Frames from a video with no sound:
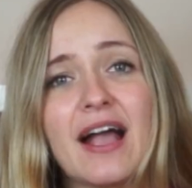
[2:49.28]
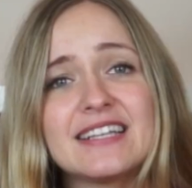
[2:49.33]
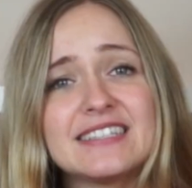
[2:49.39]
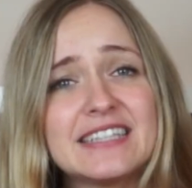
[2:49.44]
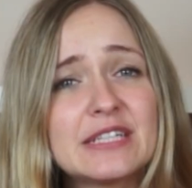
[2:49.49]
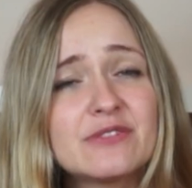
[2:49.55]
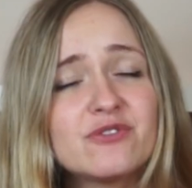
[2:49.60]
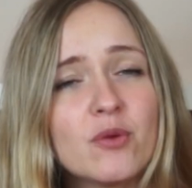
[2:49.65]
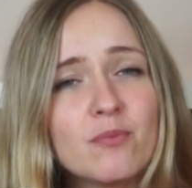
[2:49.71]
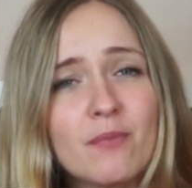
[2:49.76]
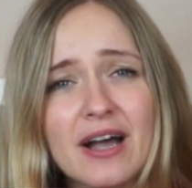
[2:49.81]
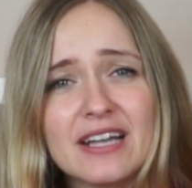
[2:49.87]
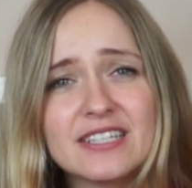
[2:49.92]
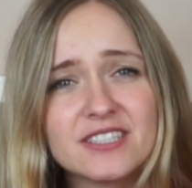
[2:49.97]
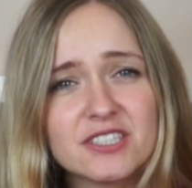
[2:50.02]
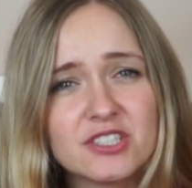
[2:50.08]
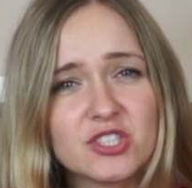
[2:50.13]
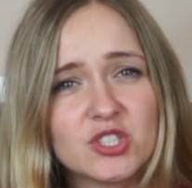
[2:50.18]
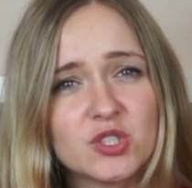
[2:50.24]
I think for
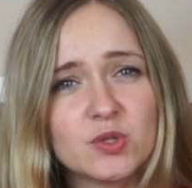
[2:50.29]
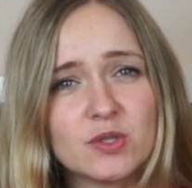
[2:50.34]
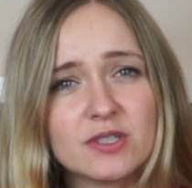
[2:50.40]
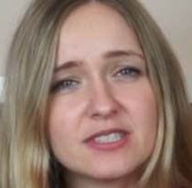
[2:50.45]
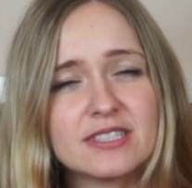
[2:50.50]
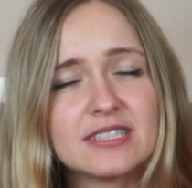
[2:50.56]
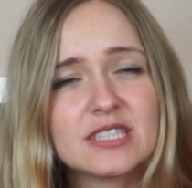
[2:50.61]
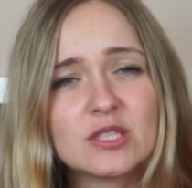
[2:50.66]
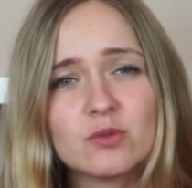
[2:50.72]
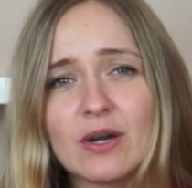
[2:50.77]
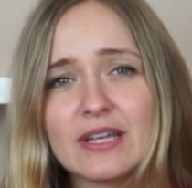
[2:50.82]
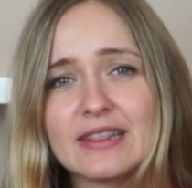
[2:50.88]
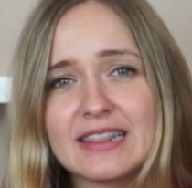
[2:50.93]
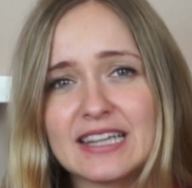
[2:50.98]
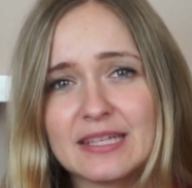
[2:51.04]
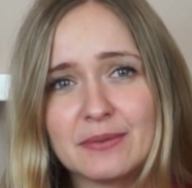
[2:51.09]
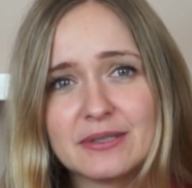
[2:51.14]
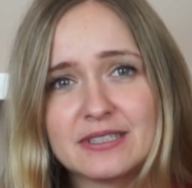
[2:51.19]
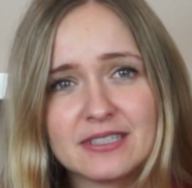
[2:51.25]
master's students it's quite
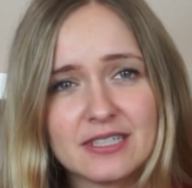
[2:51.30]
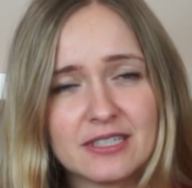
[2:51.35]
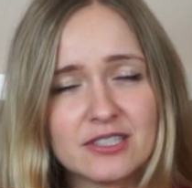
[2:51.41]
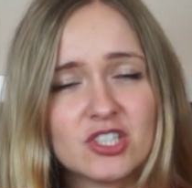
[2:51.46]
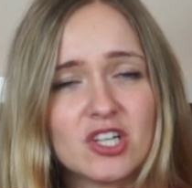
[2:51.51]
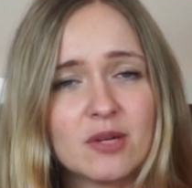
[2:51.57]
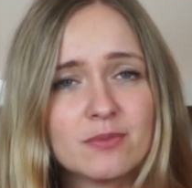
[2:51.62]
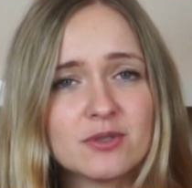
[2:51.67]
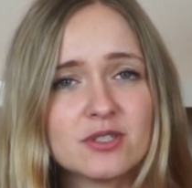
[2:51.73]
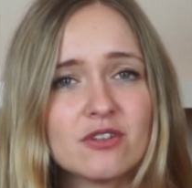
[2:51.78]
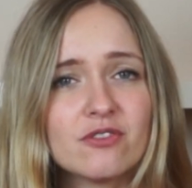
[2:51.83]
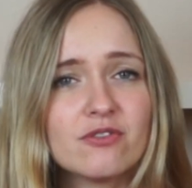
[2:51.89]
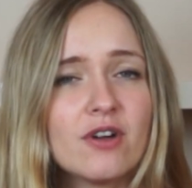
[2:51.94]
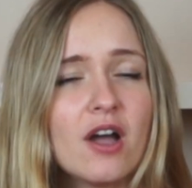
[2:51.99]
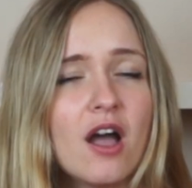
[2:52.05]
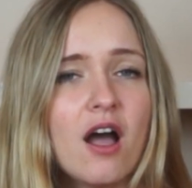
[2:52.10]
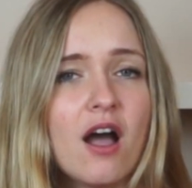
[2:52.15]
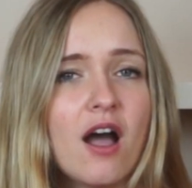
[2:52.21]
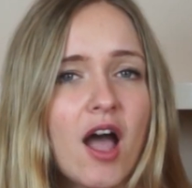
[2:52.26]
limited in terms of
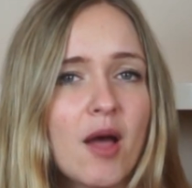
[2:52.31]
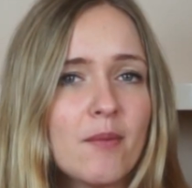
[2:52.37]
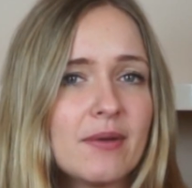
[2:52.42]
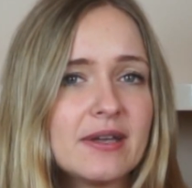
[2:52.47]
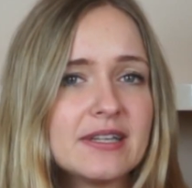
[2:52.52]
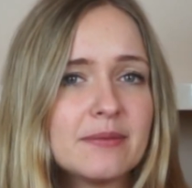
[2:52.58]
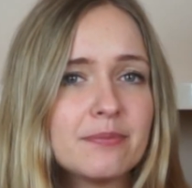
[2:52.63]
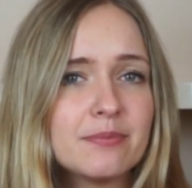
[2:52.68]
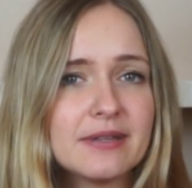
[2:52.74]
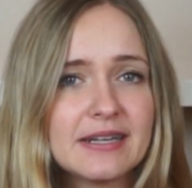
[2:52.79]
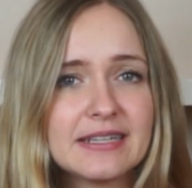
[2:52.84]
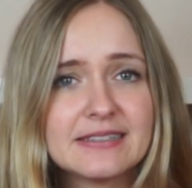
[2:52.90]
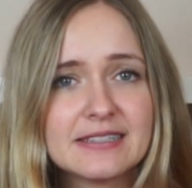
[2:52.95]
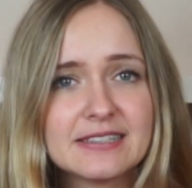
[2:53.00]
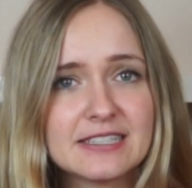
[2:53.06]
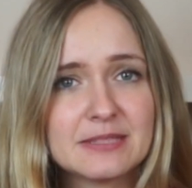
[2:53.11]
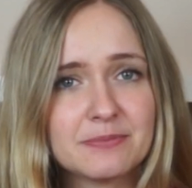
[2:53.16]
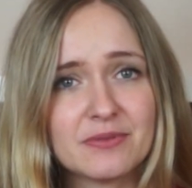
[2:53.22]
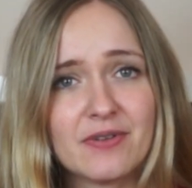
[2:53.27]
how many
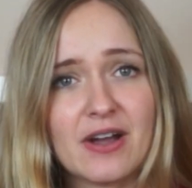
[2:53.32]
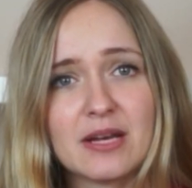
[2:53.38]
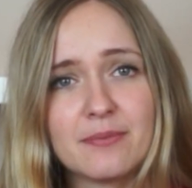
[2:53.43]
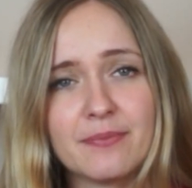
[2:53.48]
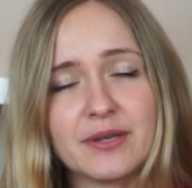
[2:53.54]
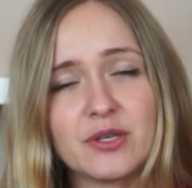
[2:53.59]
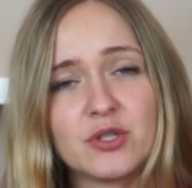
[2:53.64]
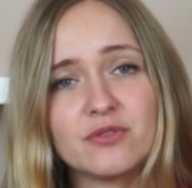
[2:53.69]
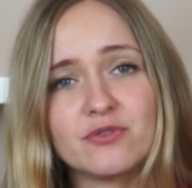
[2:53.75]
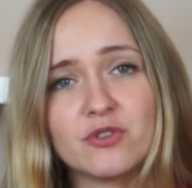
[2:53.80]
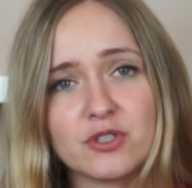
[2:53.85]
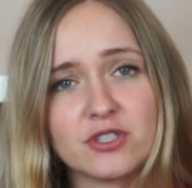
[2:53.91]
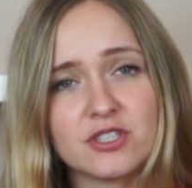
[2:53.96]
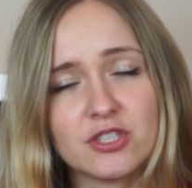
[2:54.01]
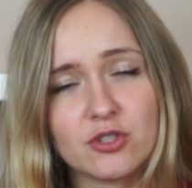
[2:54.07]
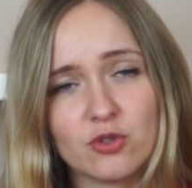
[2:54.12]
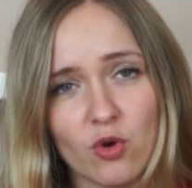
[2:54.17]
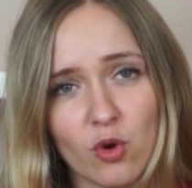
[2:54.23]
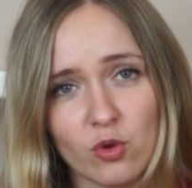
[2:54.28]
places is provided by
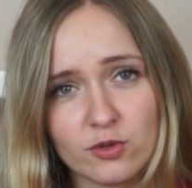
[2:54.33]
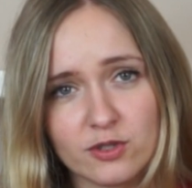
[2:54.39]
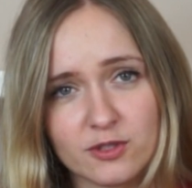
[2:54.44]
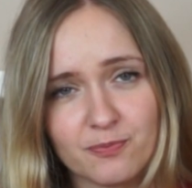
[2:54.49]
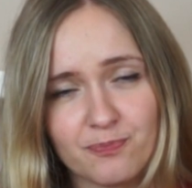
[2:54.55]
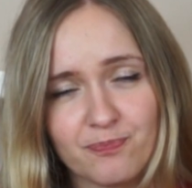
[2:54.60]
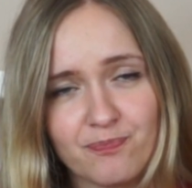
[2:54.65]
university halls.